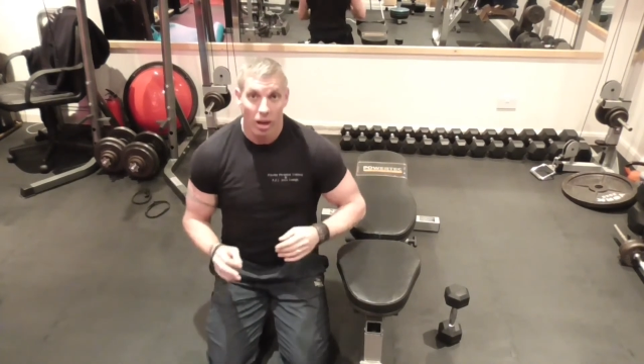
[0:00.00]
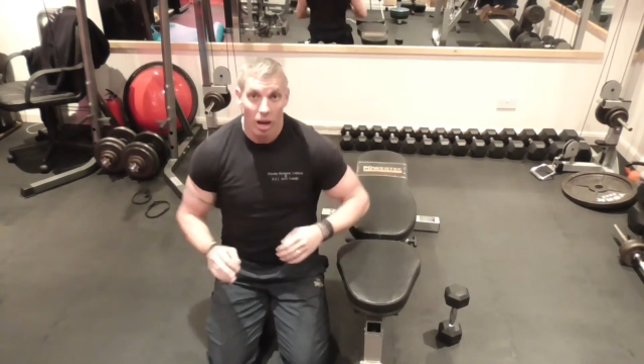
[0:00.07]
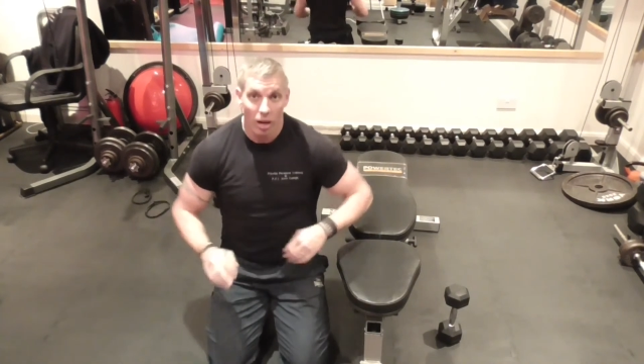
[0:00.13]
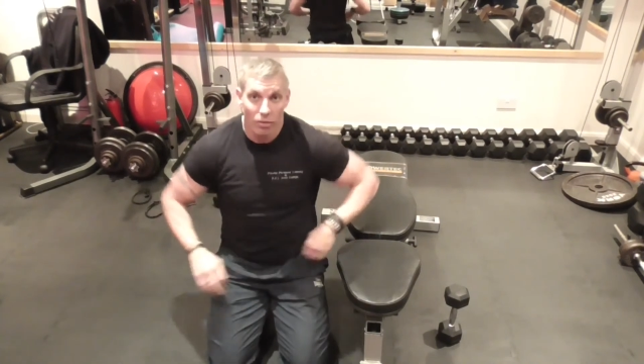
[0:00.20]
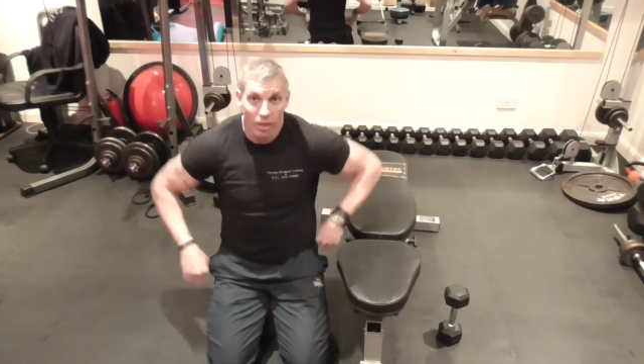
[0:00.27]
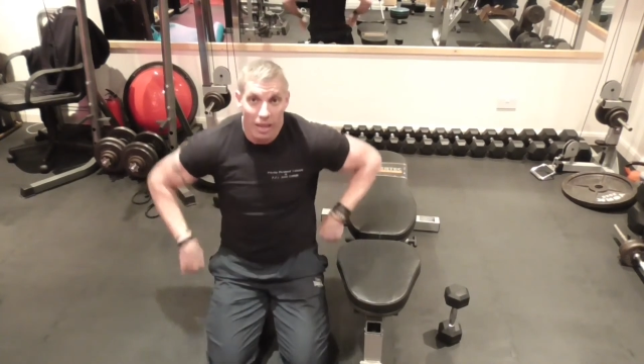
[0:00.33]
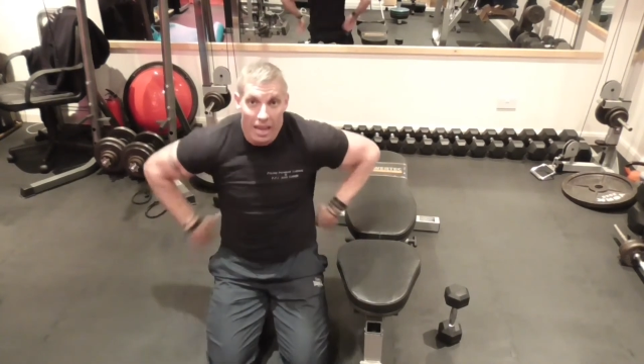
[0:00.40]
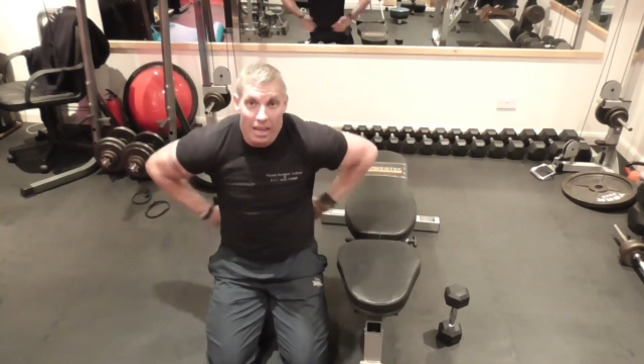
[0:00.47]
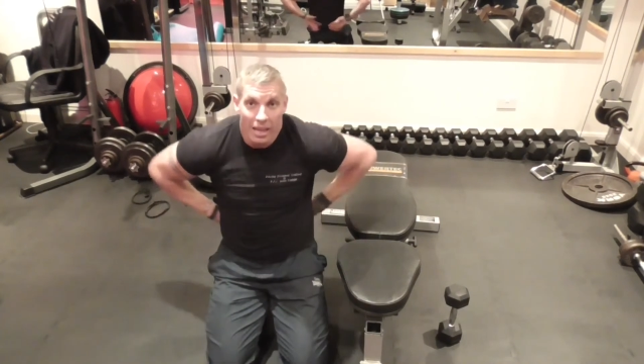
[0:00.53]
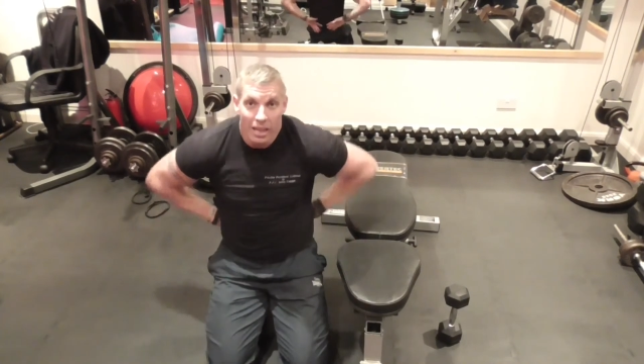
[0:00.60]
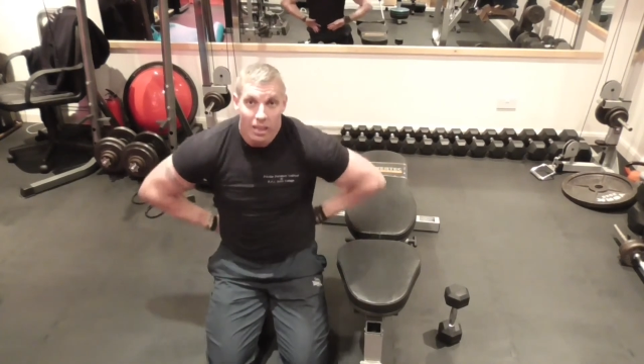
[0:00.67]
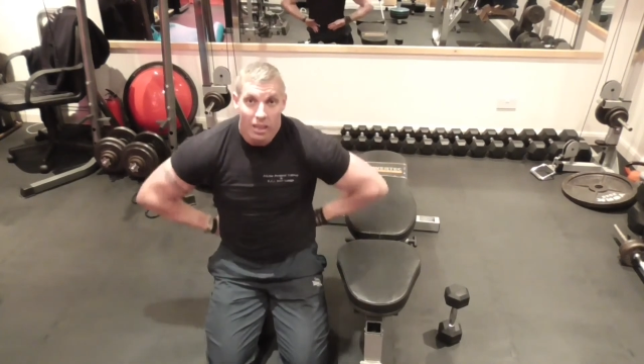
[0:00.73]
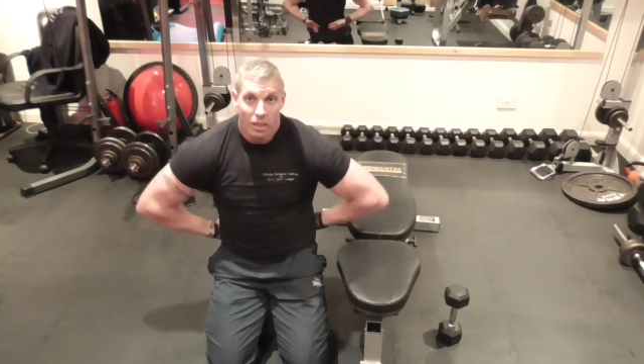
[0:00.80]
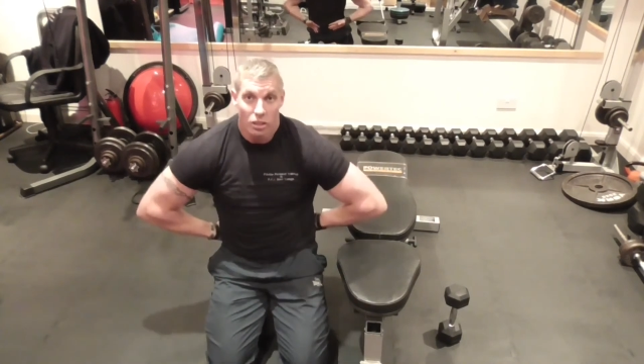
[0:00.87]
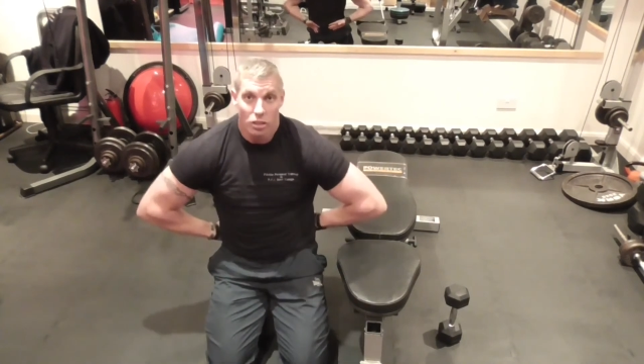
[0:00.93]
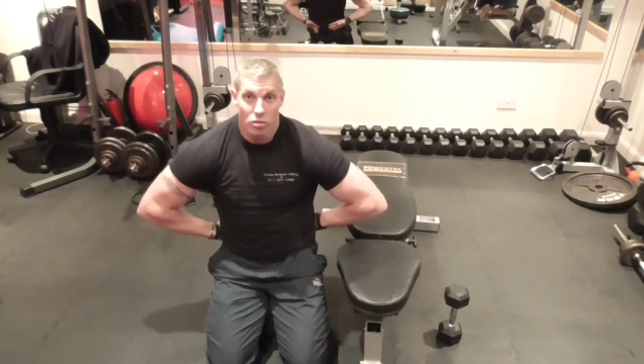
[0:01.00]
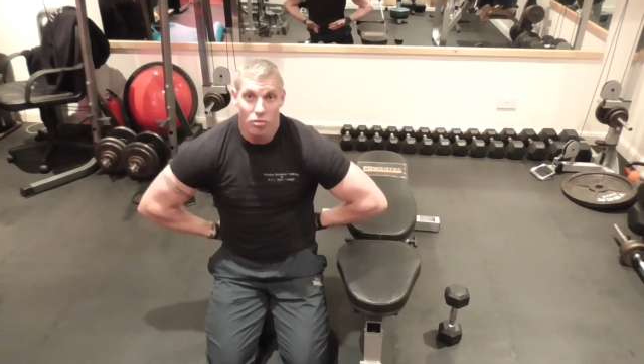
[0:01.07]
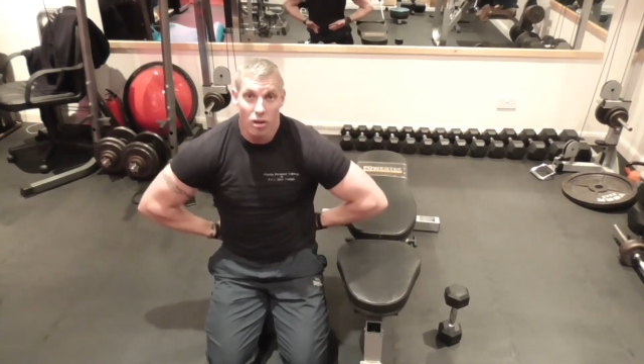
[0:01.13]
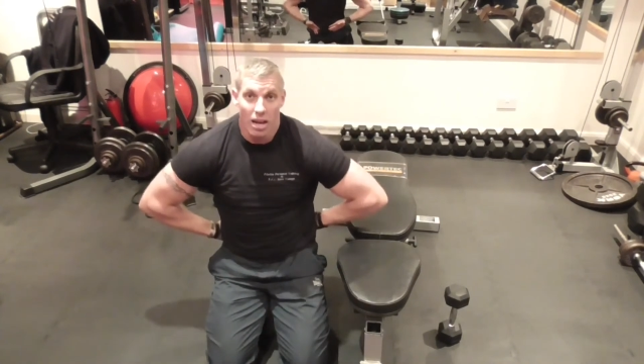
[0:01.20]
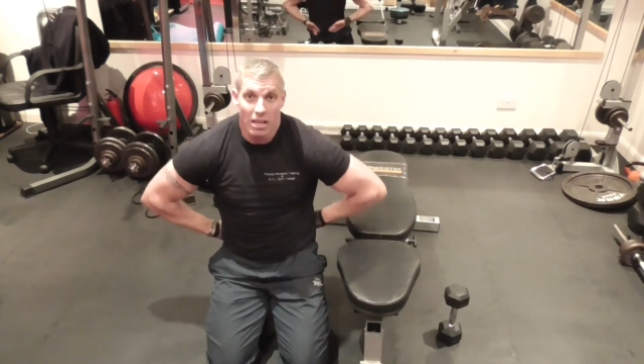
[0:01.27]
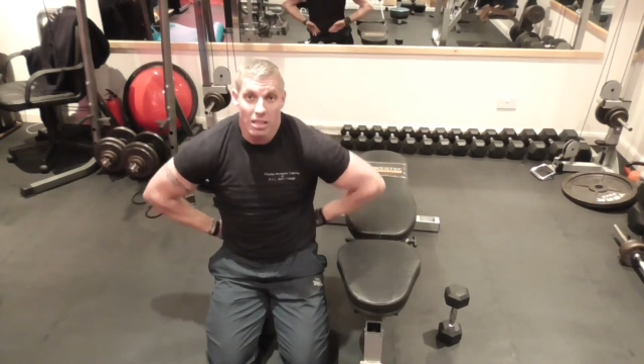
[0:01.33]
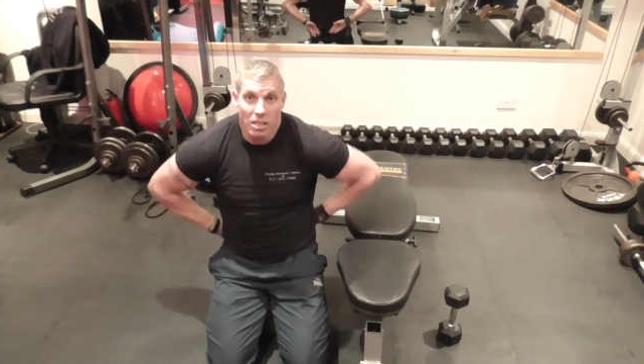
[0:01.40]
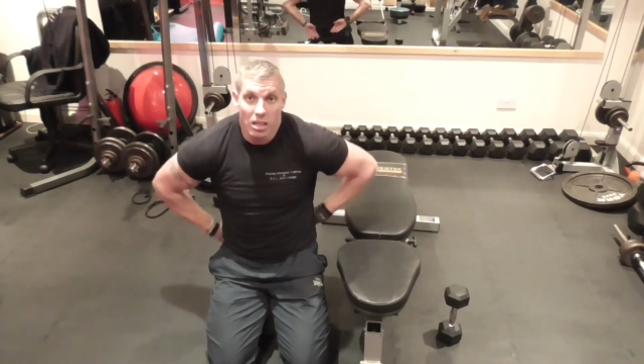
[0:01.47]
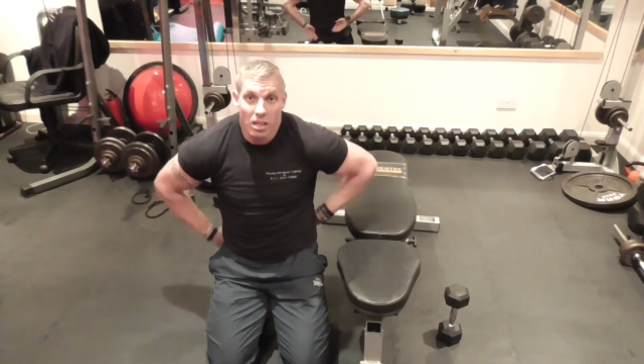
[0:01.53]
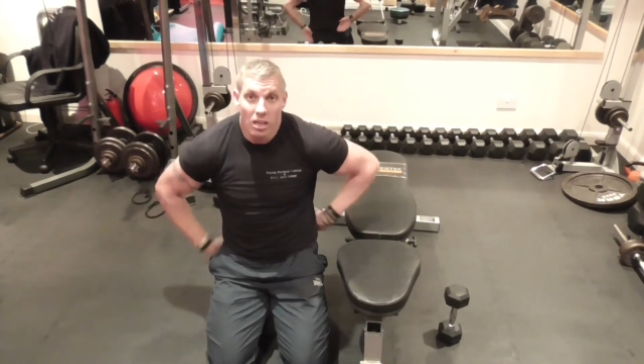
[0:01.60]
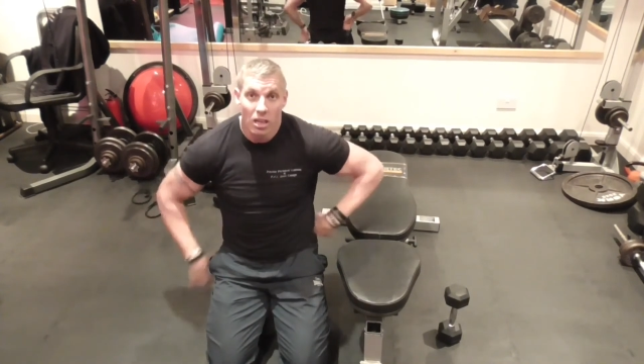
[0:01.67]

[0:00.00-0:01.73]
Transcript: After that, stretch,